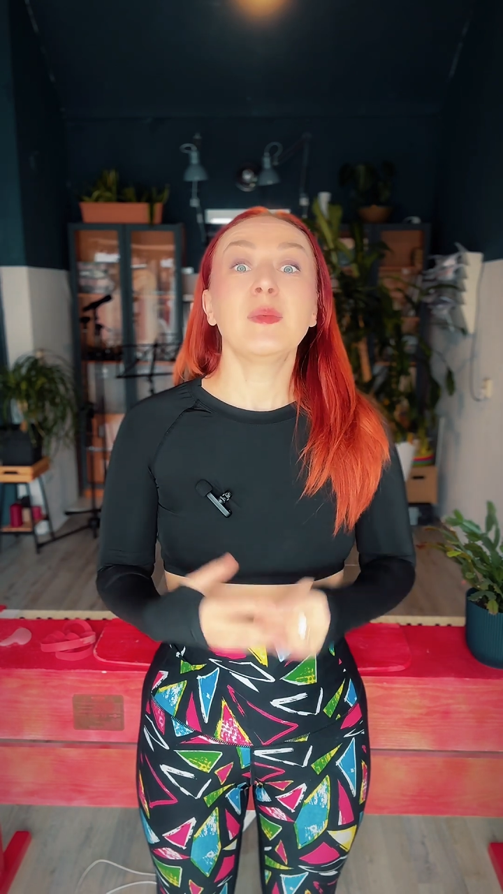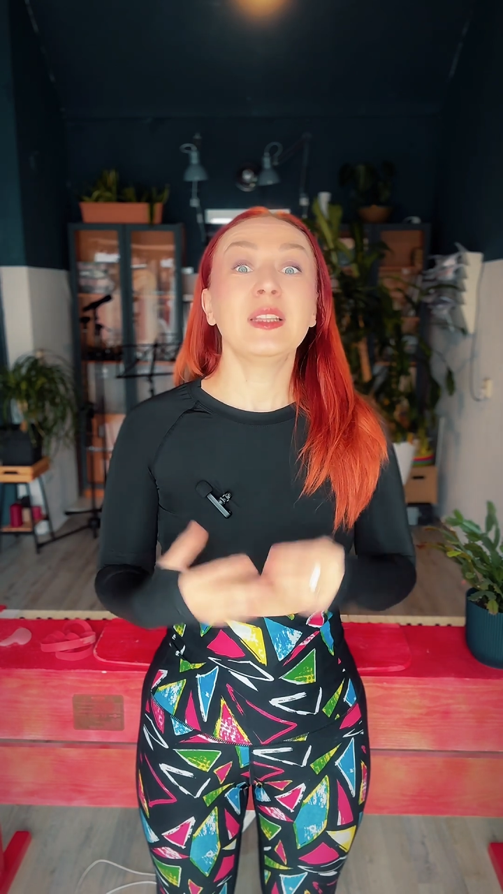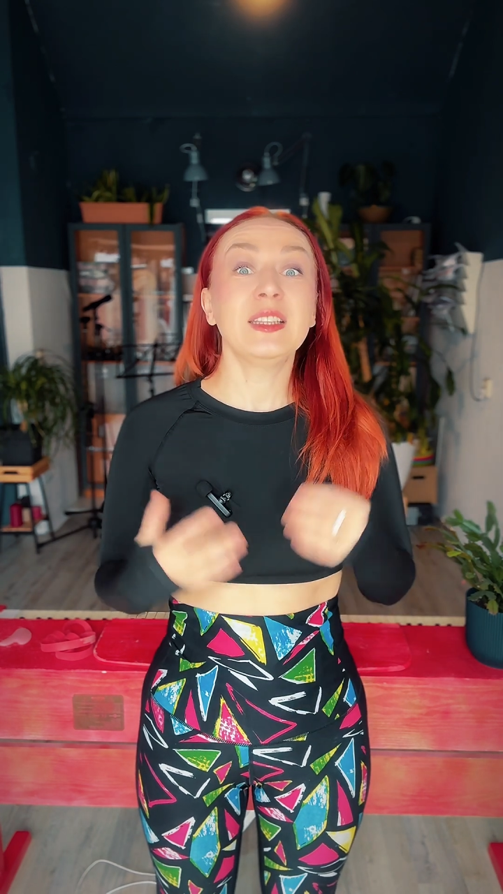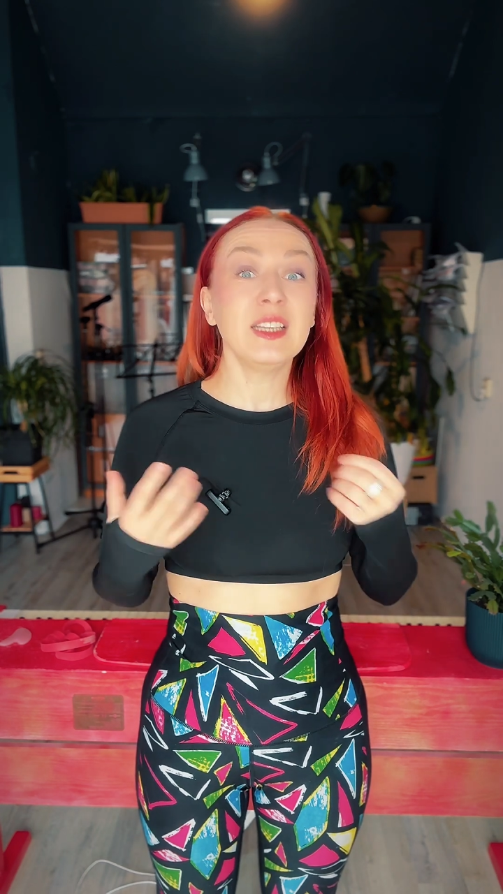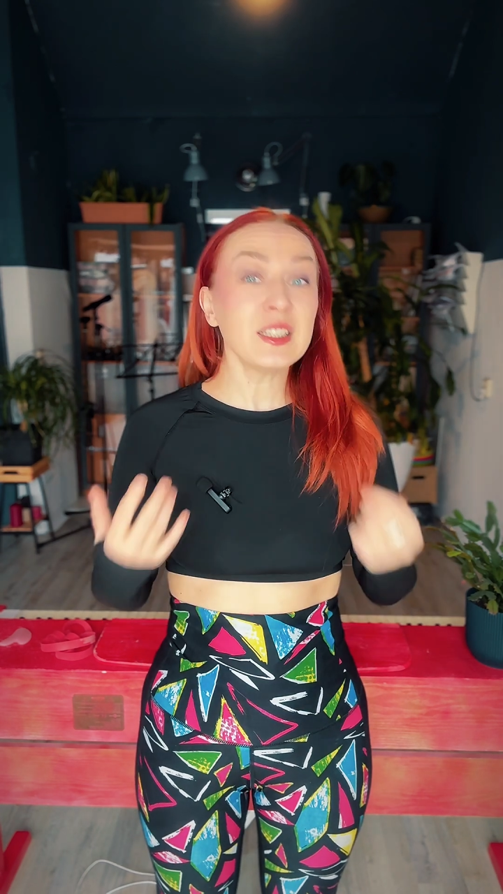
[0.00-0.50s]

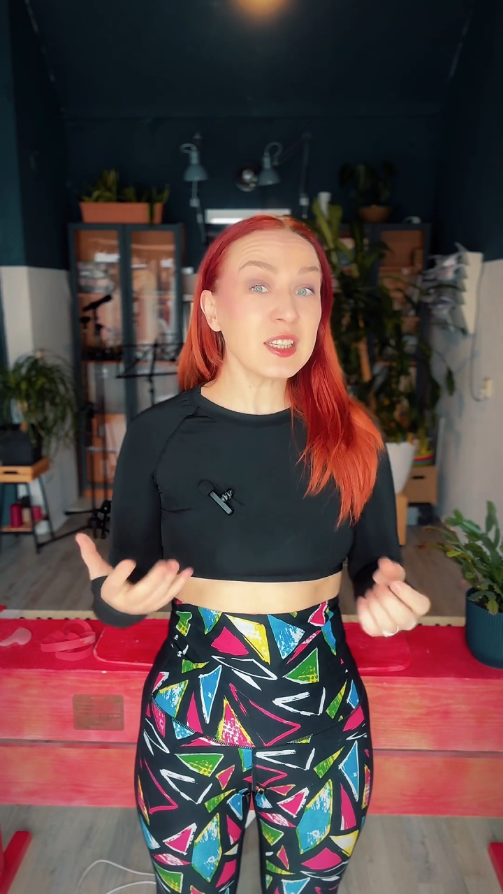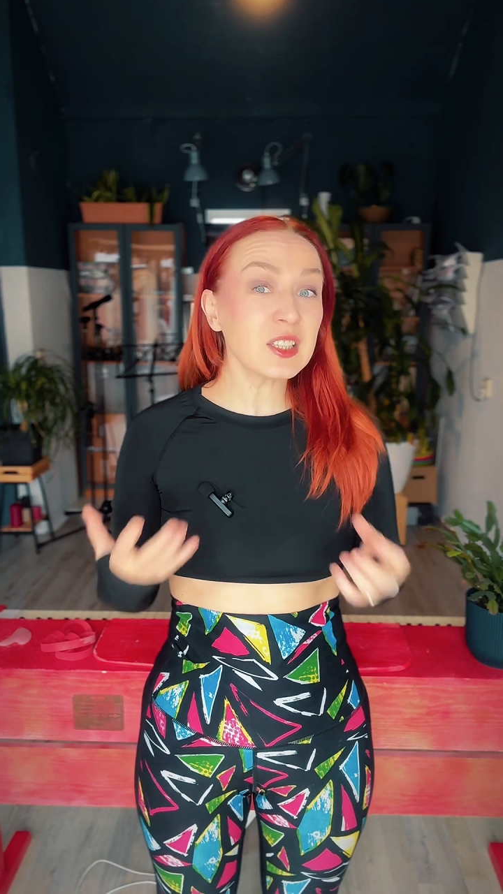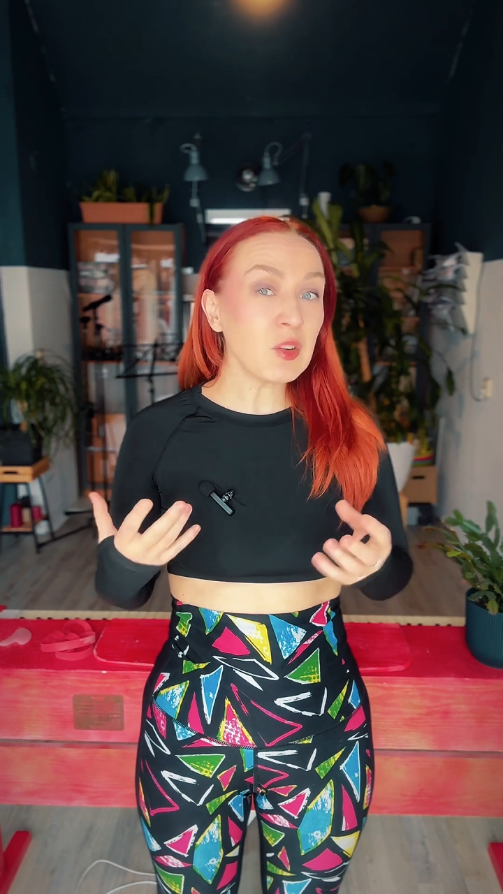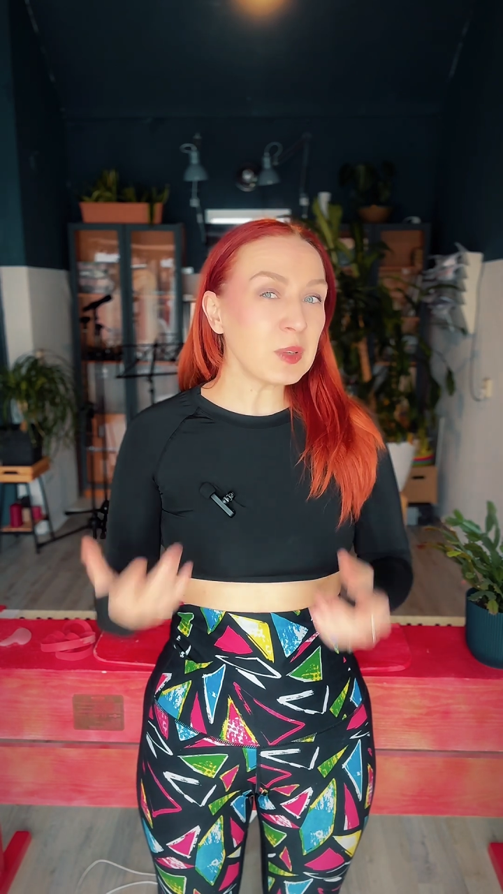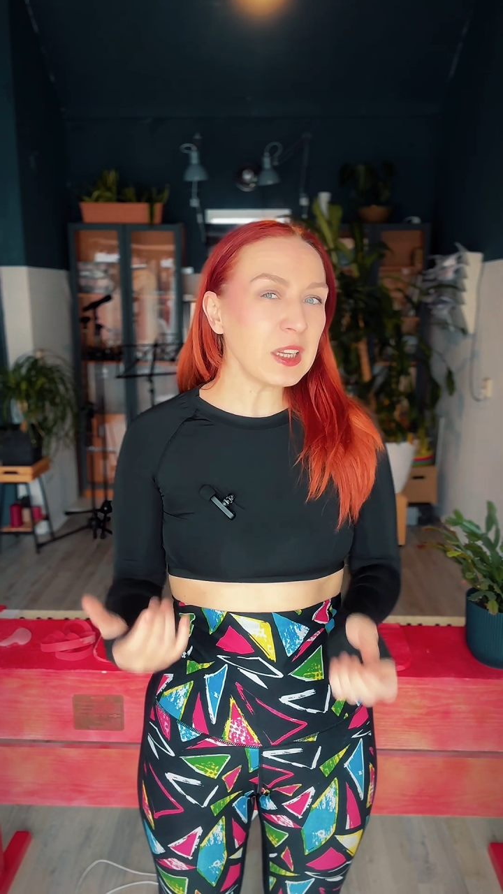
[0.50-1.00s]
But this is
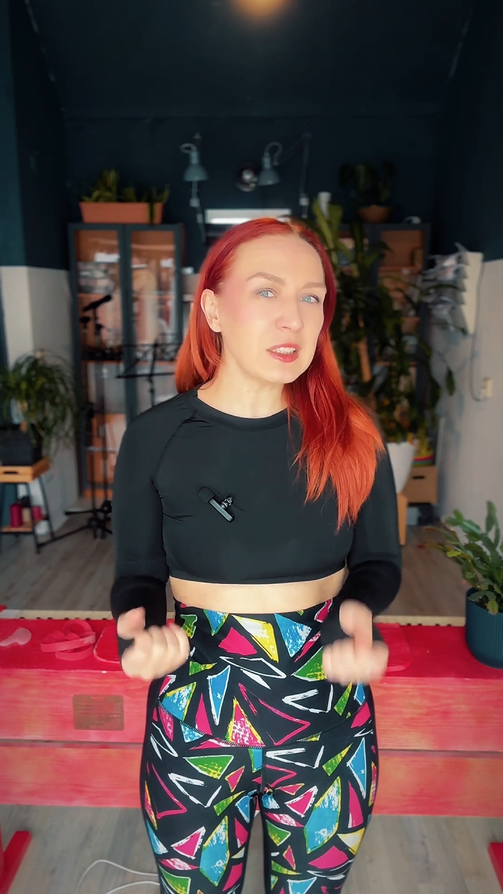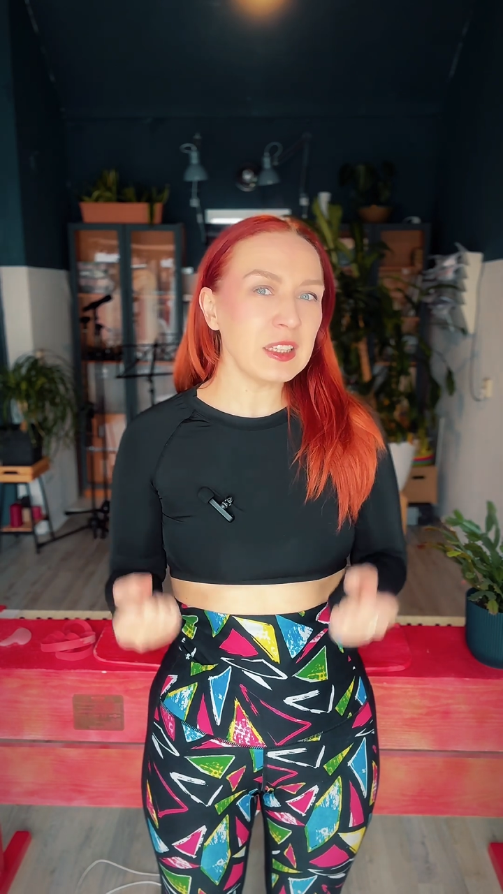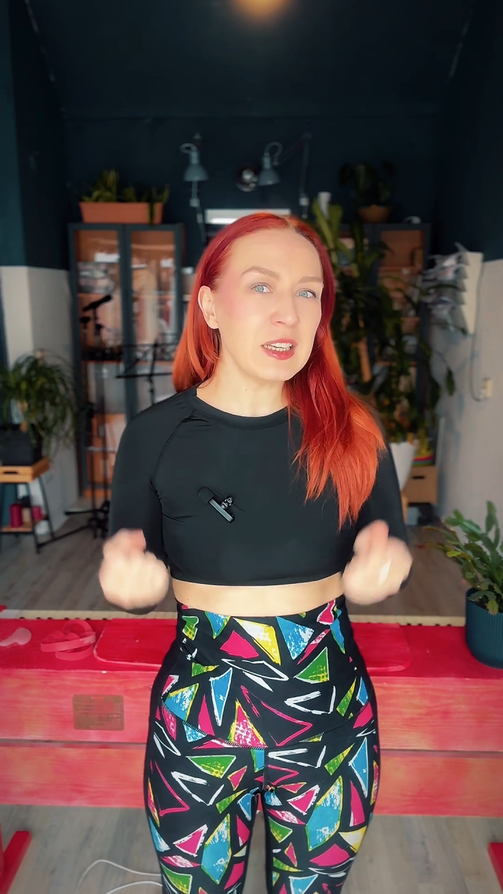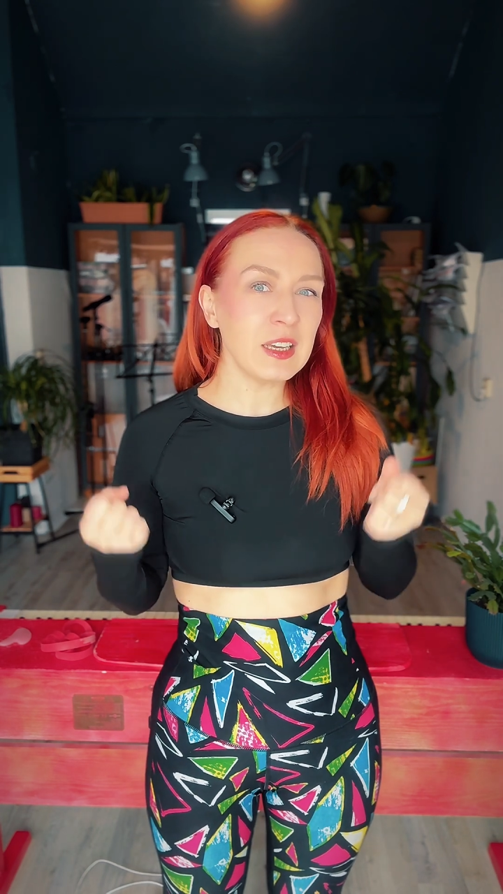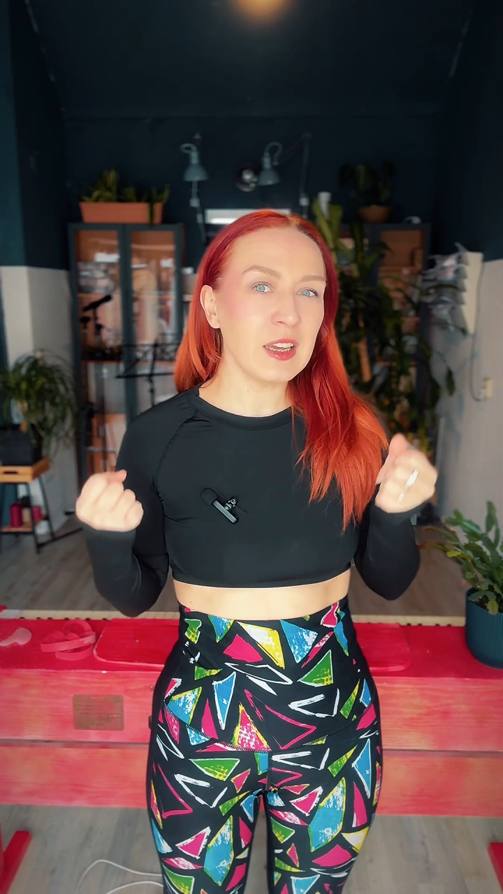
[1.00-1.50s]

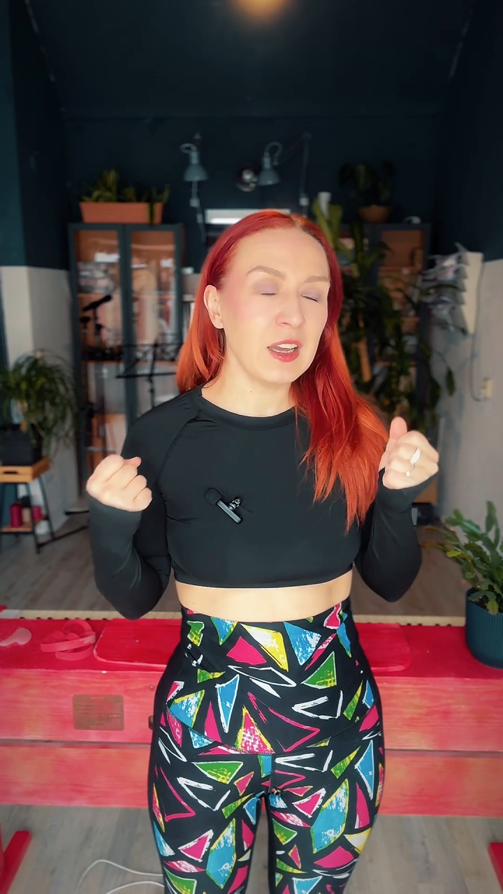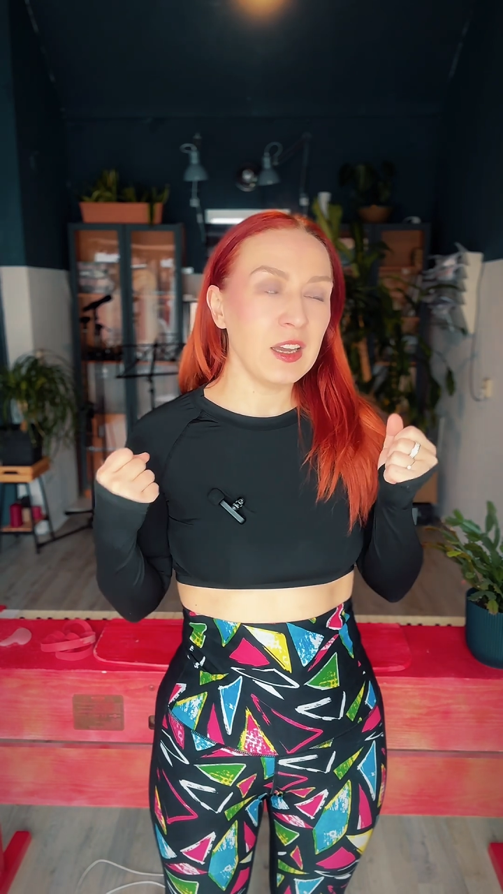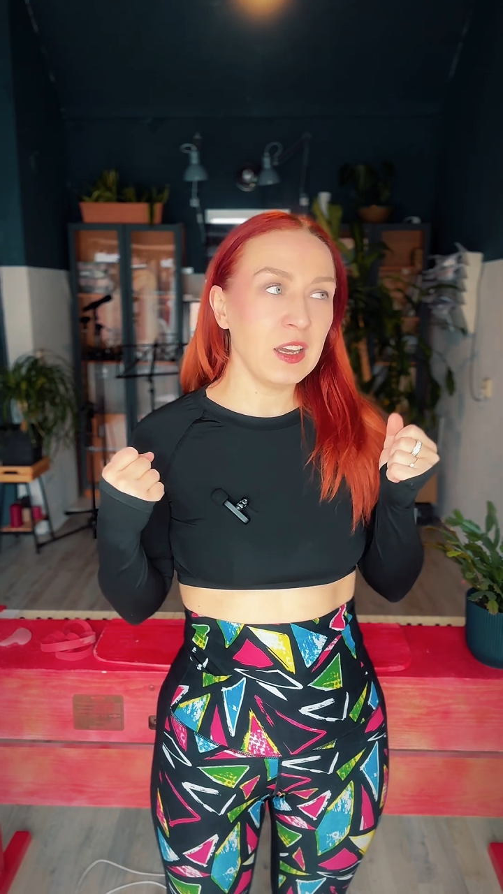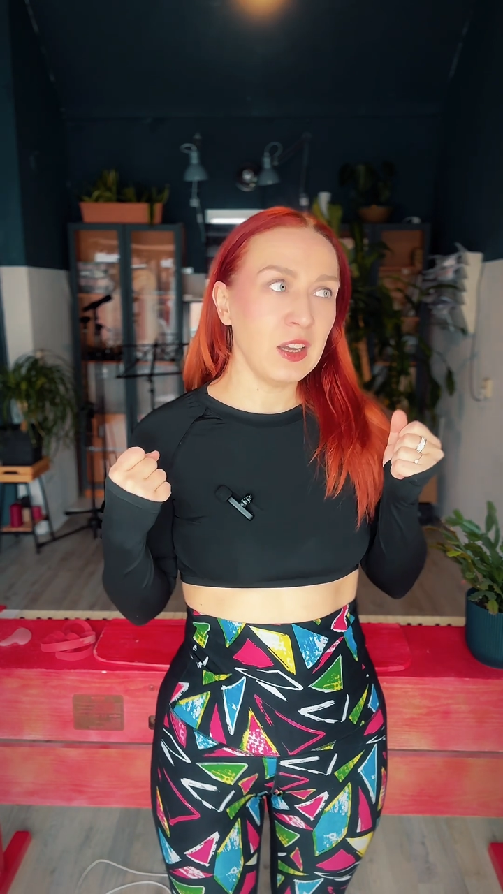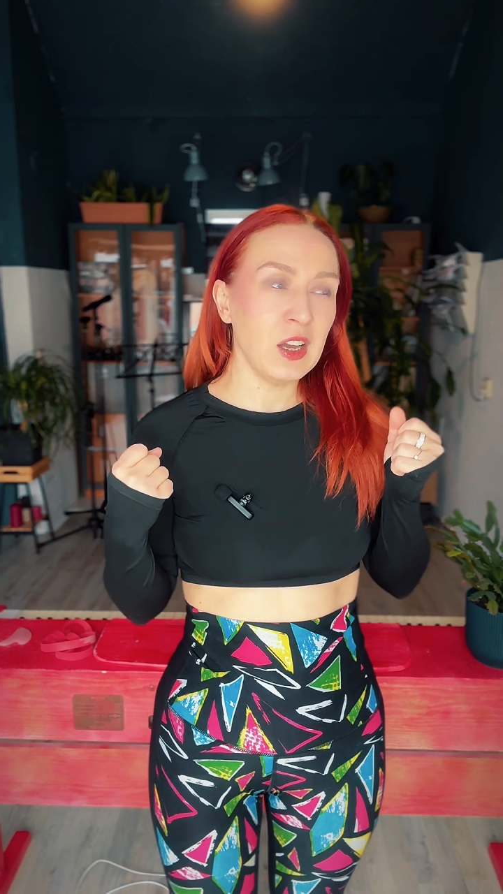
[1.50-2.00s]
completely
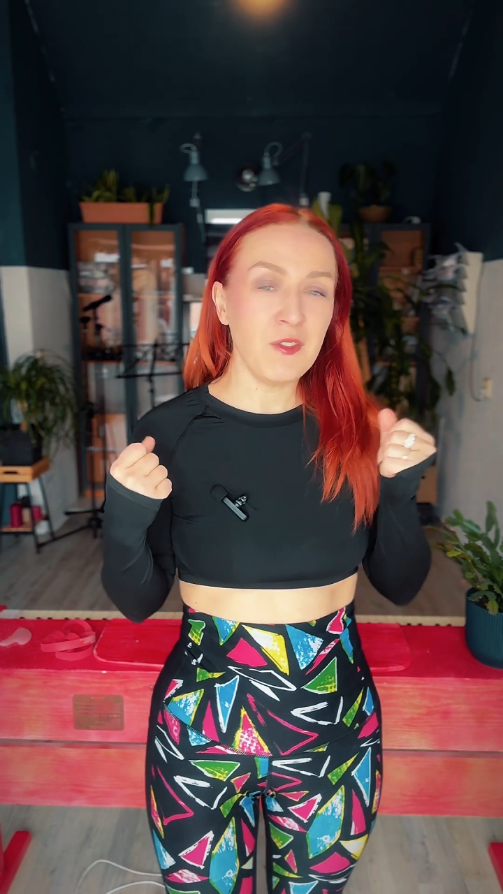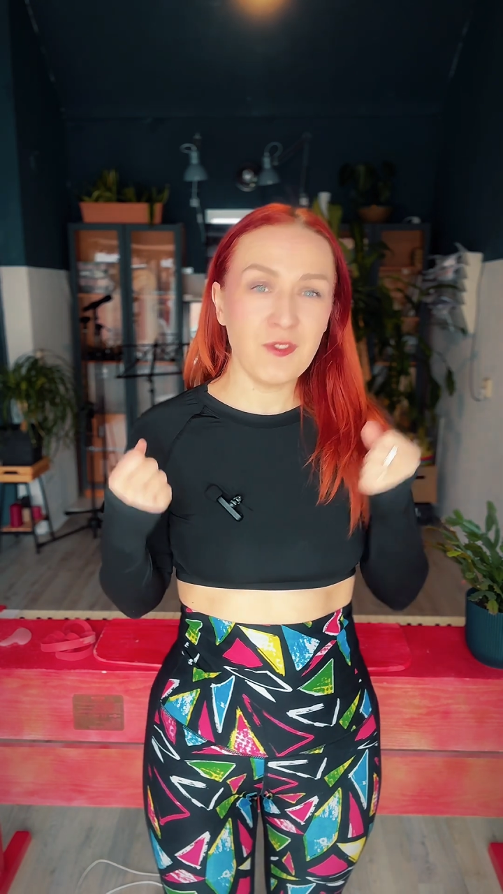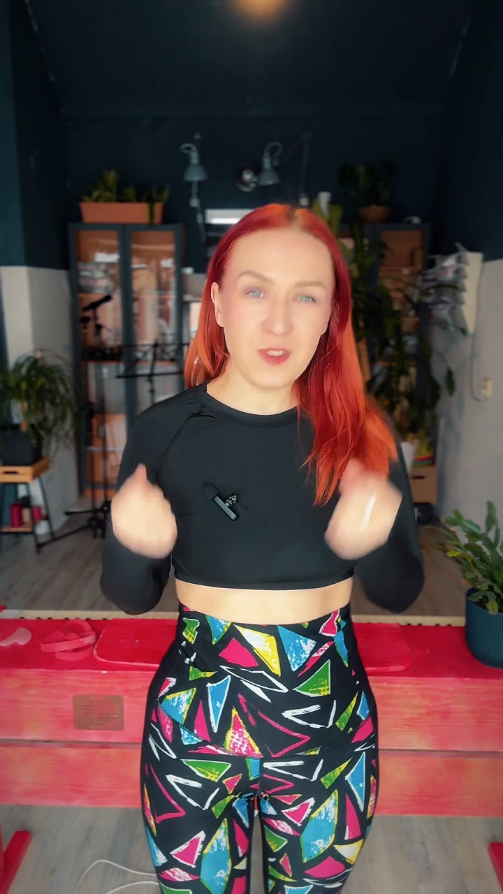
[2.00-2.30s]
a